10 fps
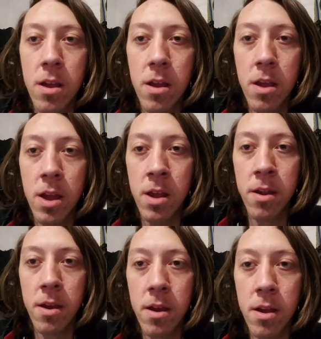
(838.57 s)

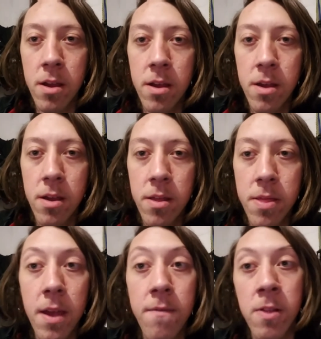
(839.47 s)
And they
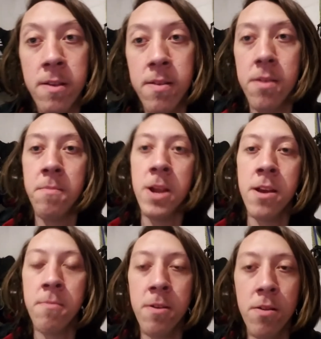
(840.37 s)
have less of the medium
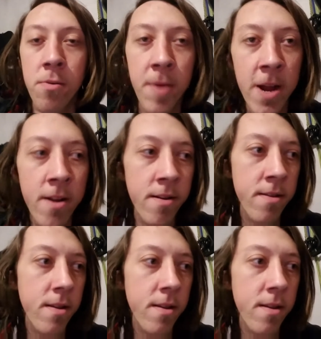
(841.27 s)
to low pairs.